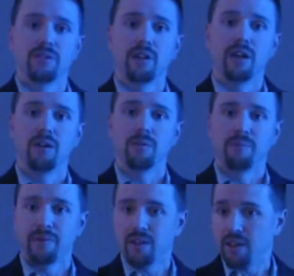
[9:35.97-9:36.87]
Now,
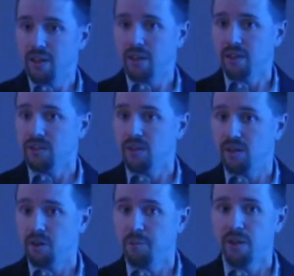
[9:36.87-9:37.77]
like I said,
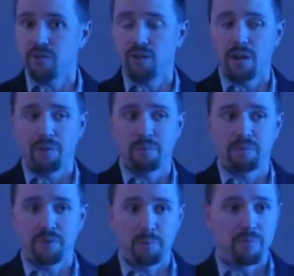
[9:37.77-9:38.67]
our mainframe
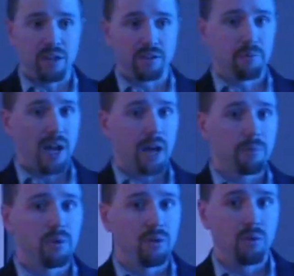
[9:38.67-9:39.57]
is the
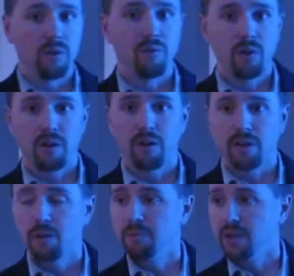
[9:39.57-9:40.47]
backbone of what our
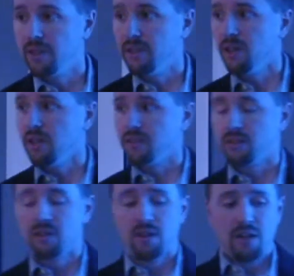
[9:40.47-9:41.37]
company does,
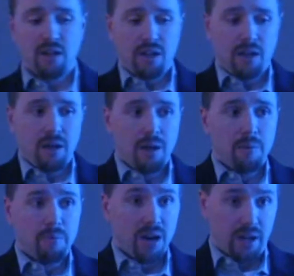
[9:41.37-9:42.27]

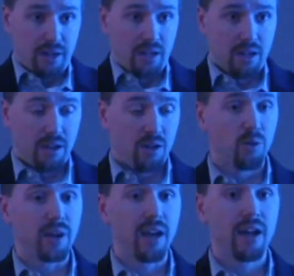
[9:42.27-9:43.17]
but
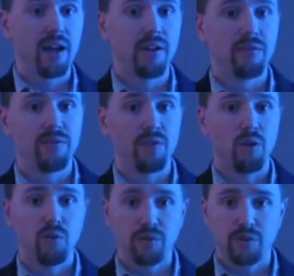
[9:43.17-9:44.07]
we have
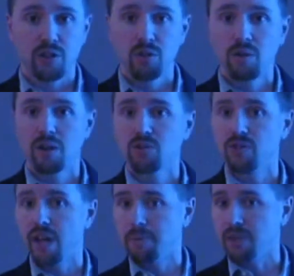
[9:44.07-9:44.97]
over
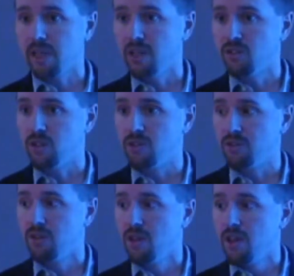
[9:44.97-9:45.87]
200
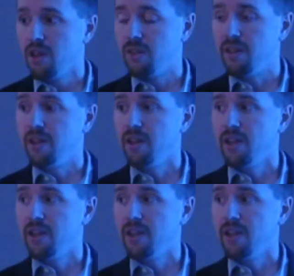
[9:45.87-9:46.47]
applications that